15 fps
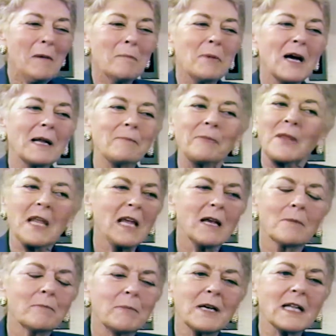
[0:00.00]
But,
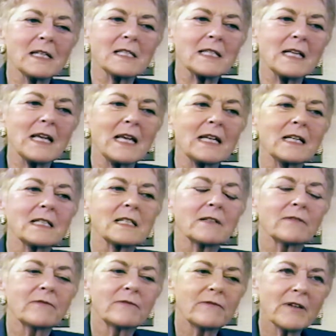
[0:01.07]
but it's, it is
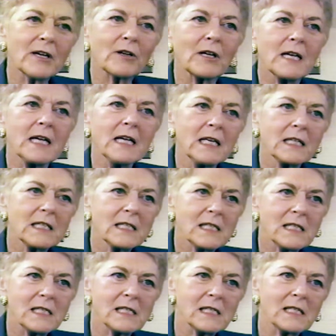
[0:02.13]
a very
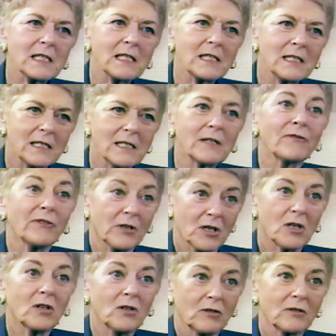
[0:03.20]

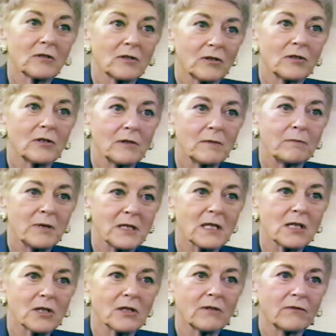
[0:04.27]
difficult
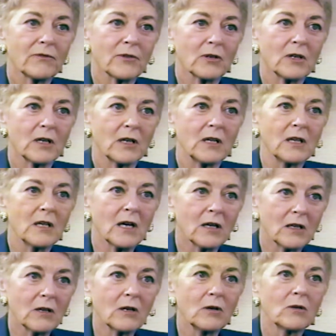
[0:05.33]
position for a
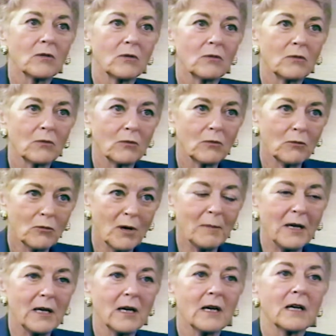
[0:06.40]
young
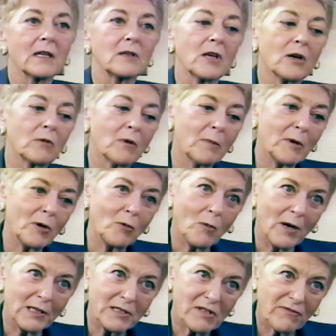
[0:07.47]
woman, a young woman who
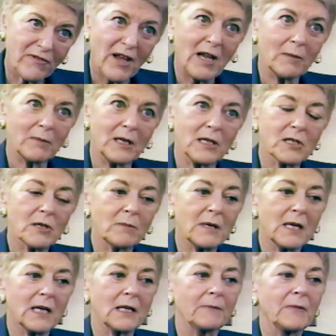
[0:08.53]
wants family to be
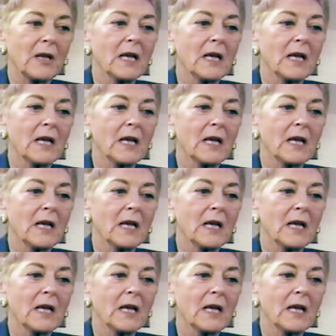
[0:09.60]
in.